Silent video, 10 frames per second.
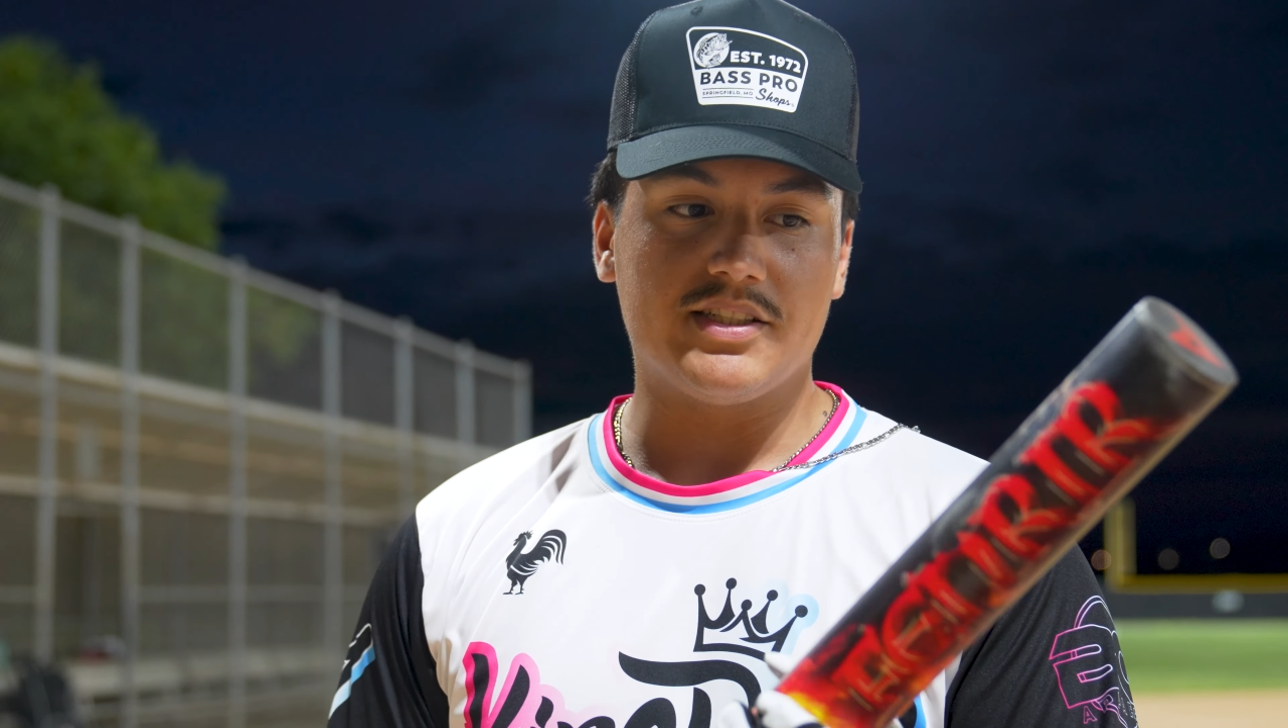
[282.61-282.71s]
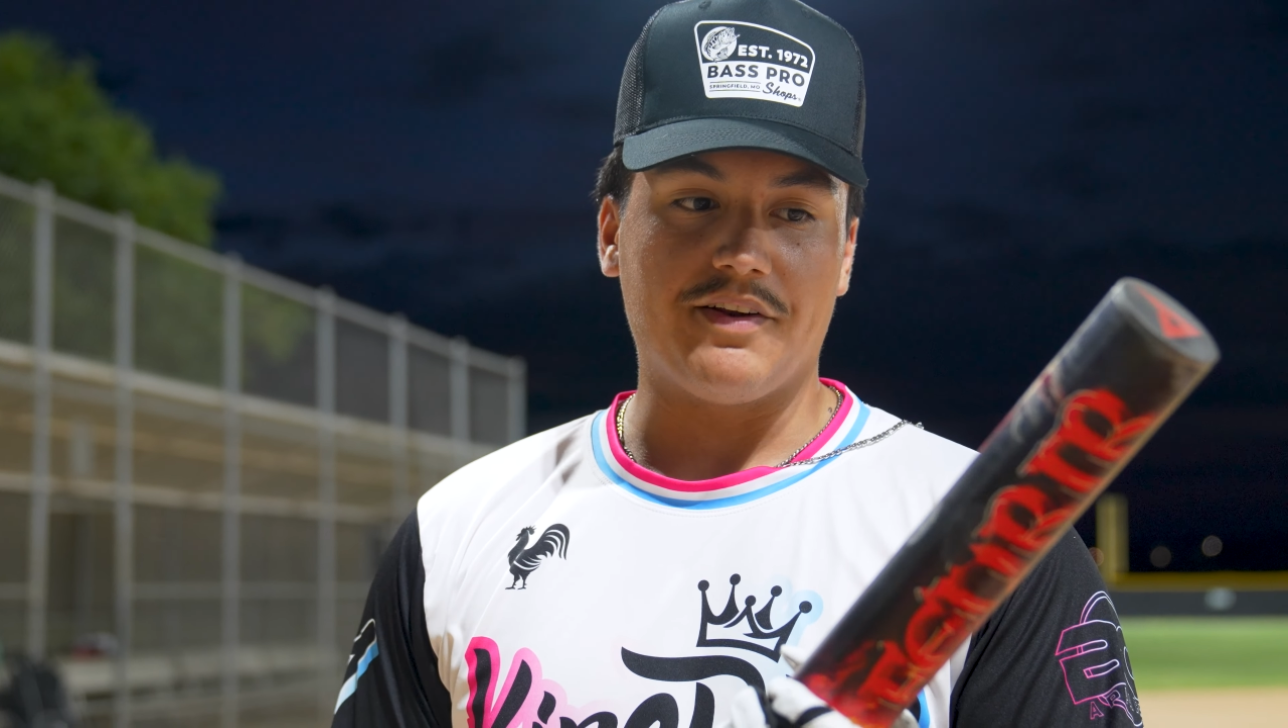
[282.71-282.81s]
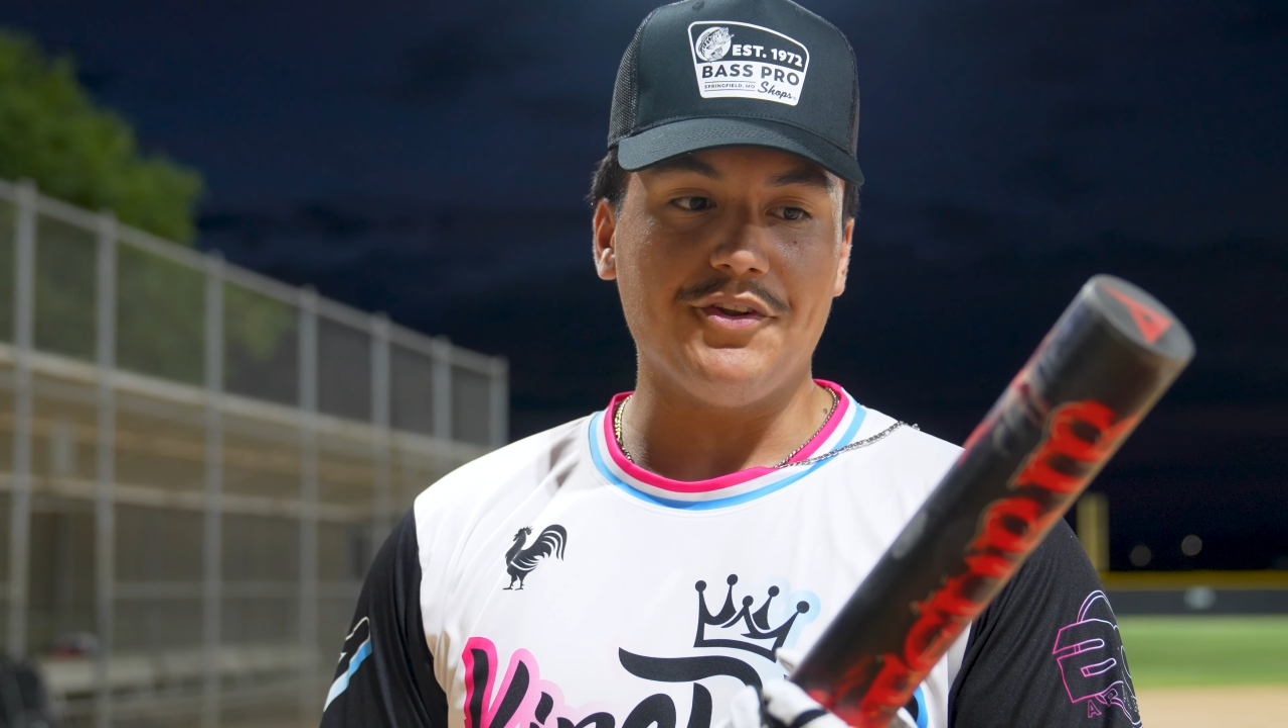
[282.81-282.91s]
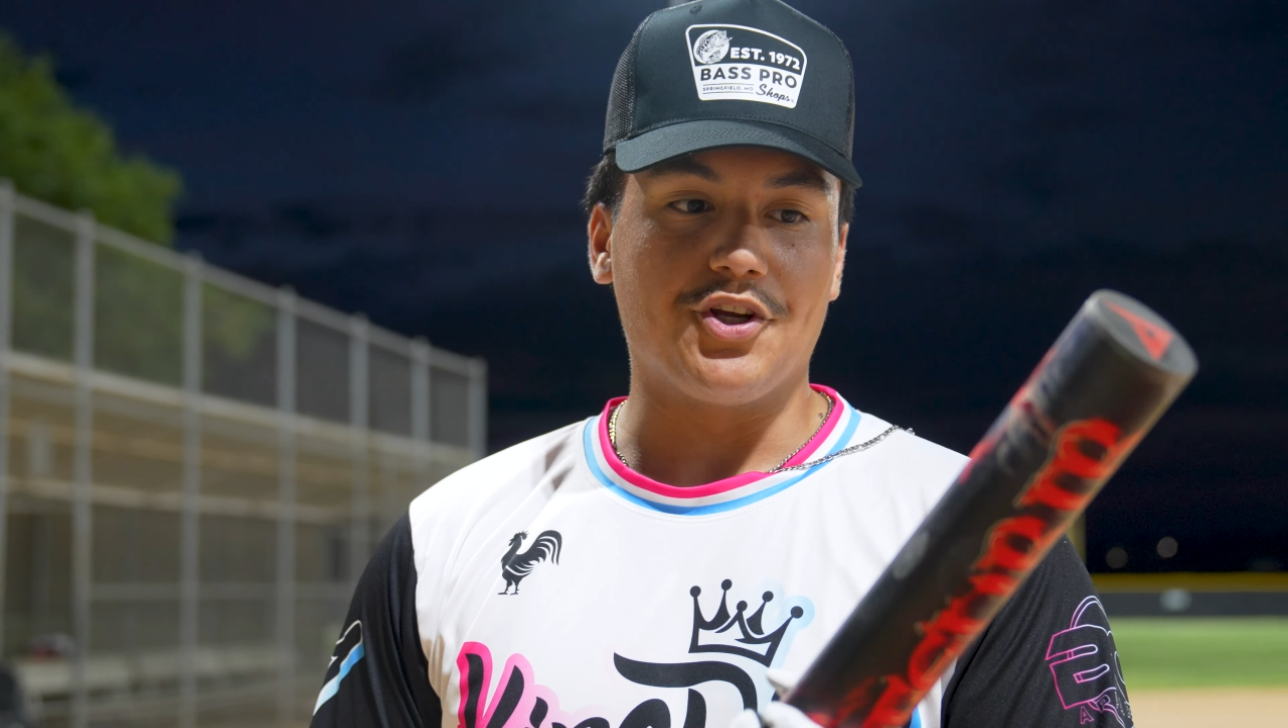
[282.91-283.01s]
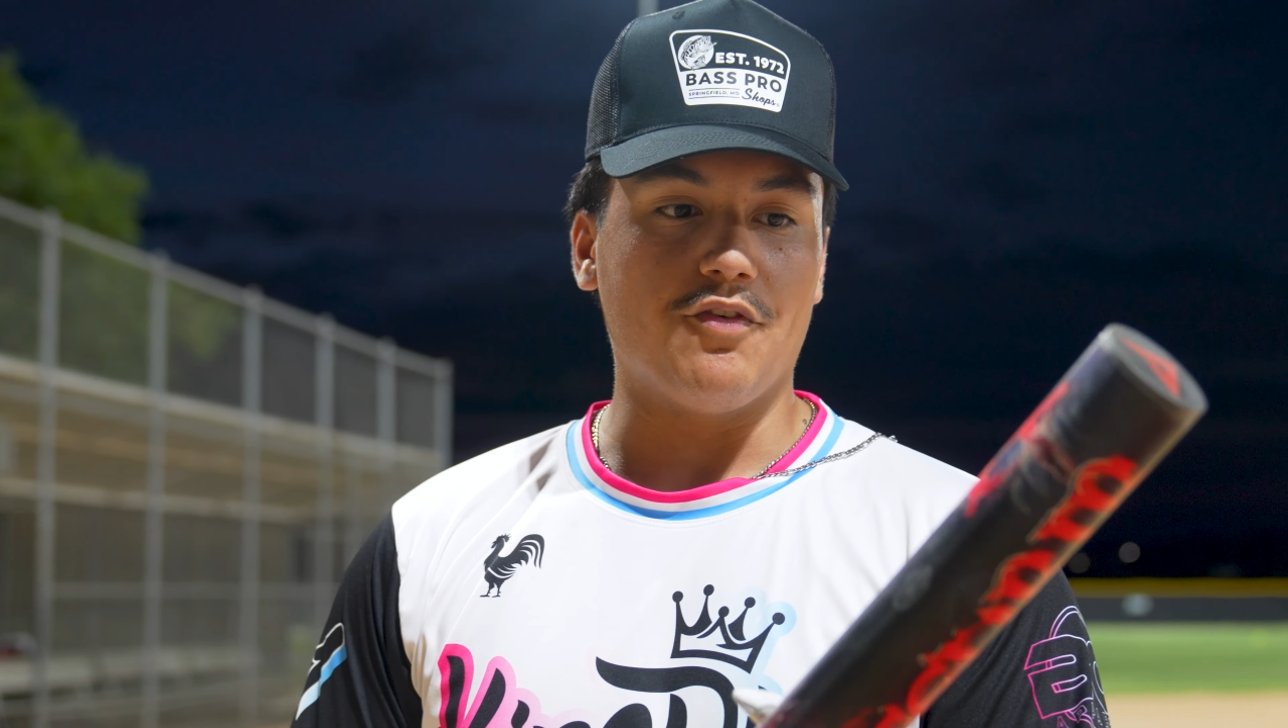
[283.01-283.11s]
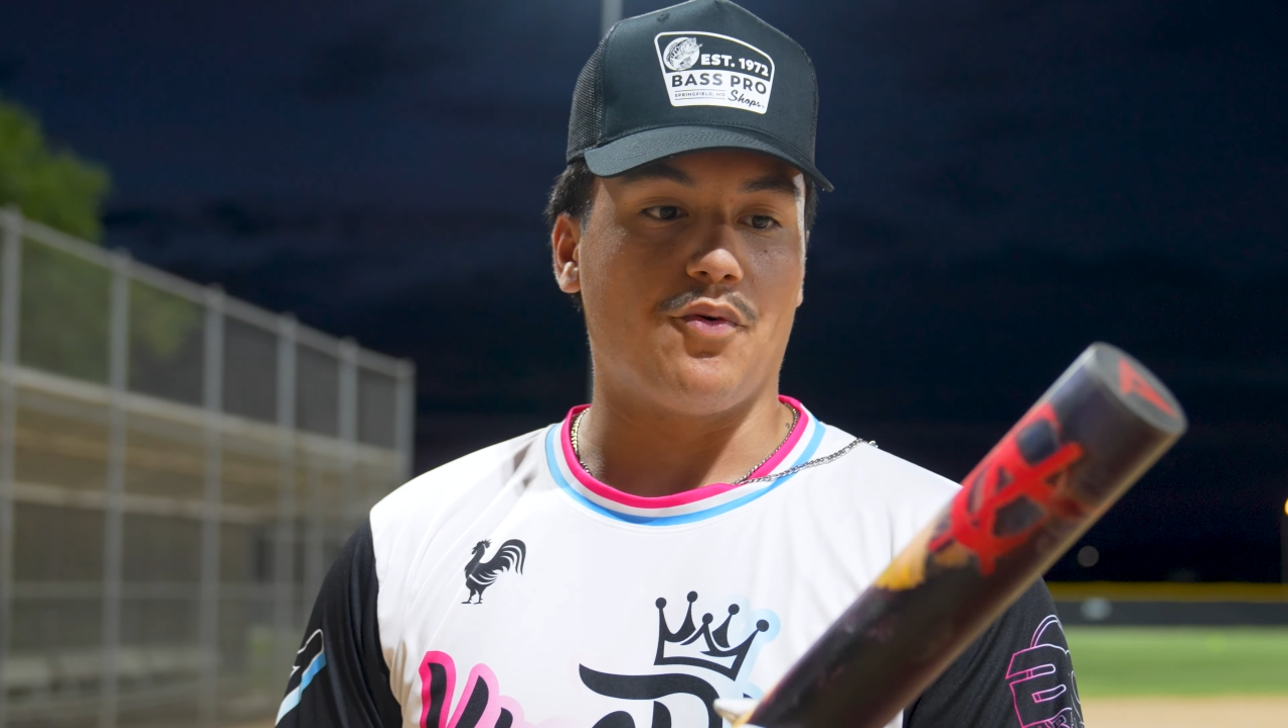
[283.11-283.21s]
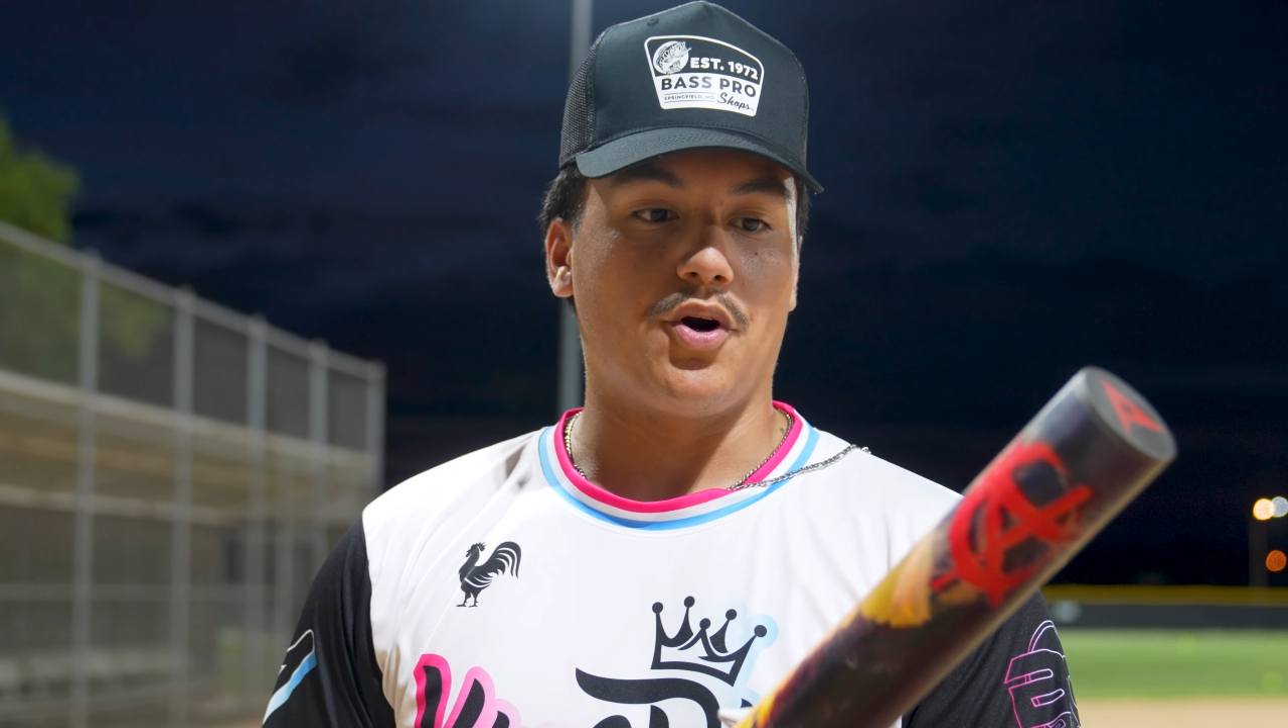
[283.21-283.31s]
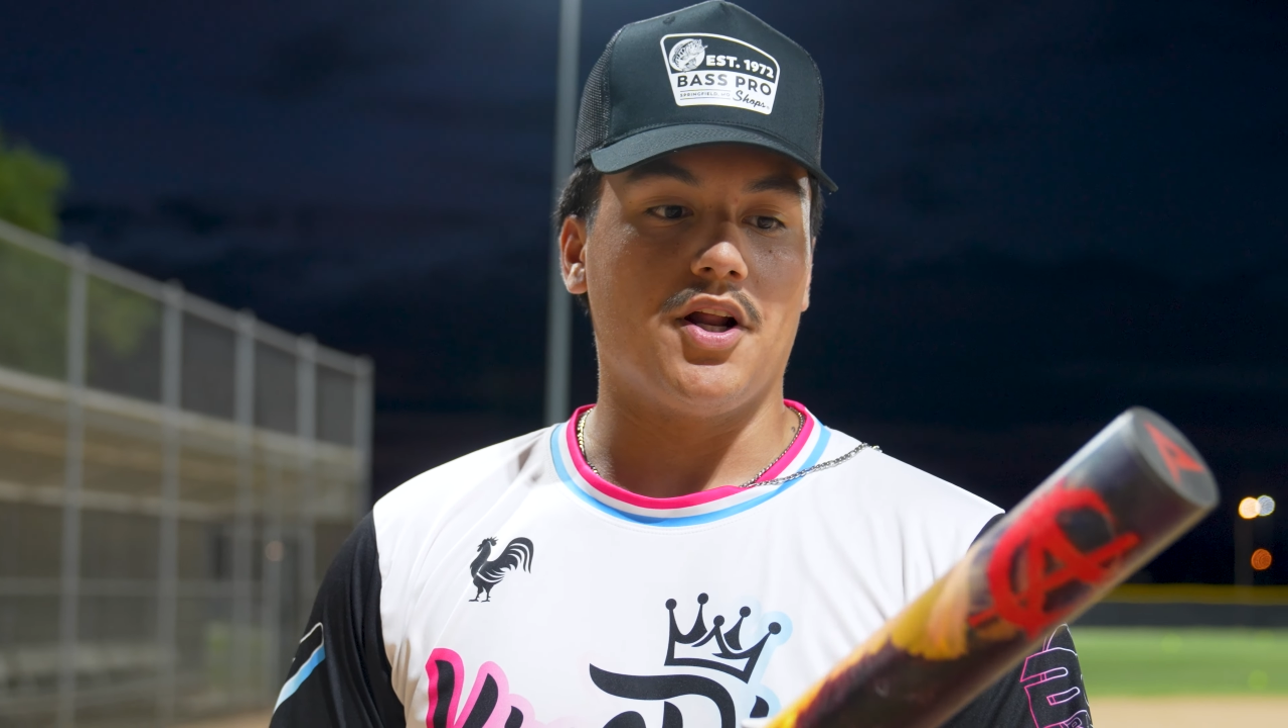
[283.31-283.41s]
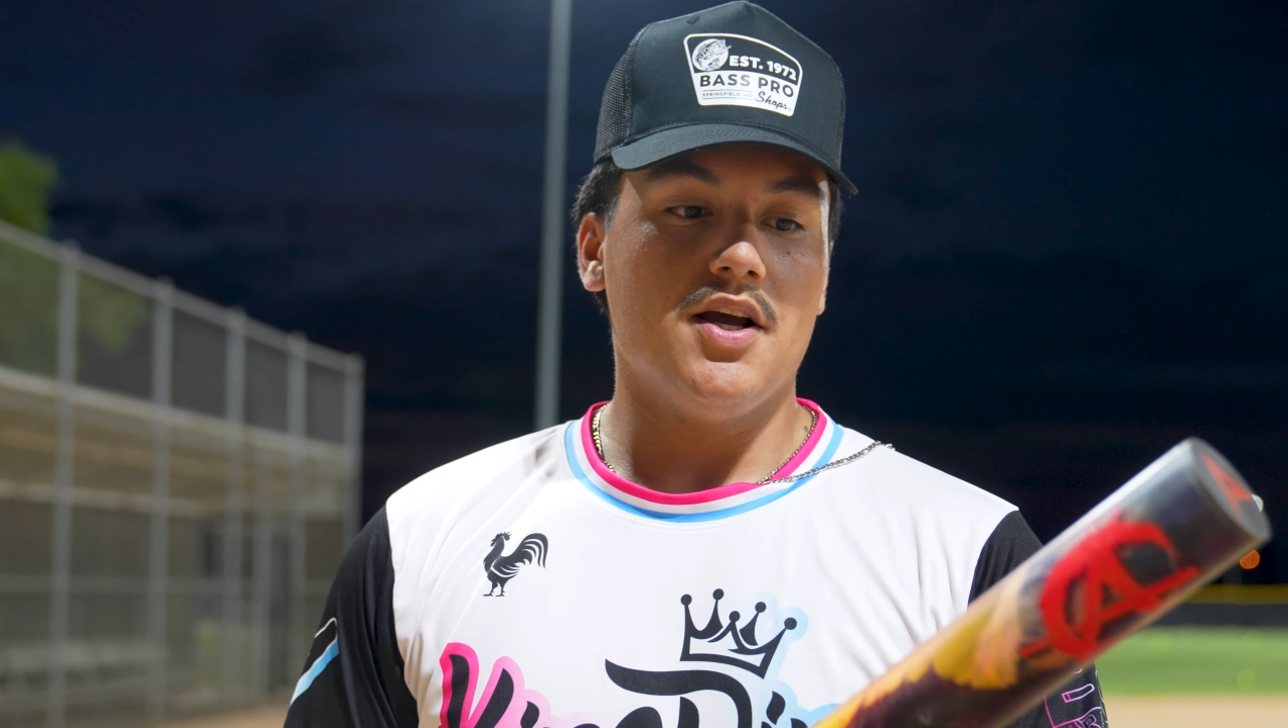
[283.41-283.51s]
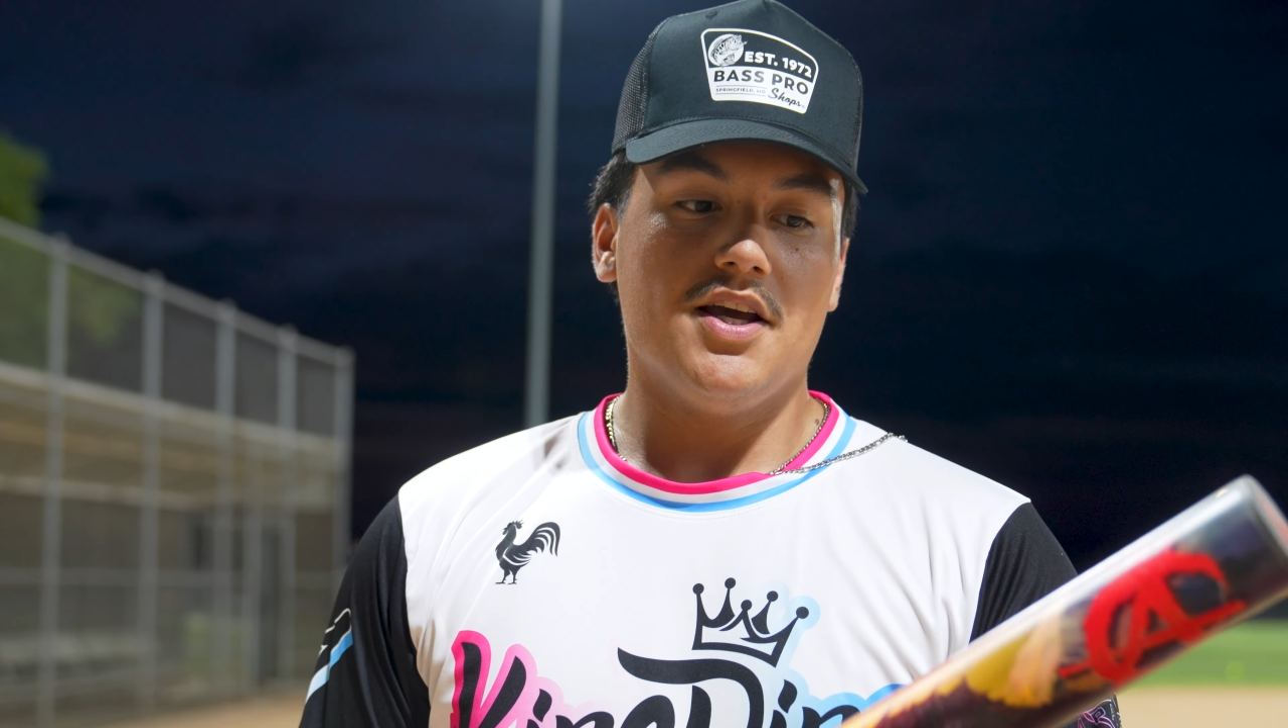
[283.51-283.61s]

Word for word: definitely go for it.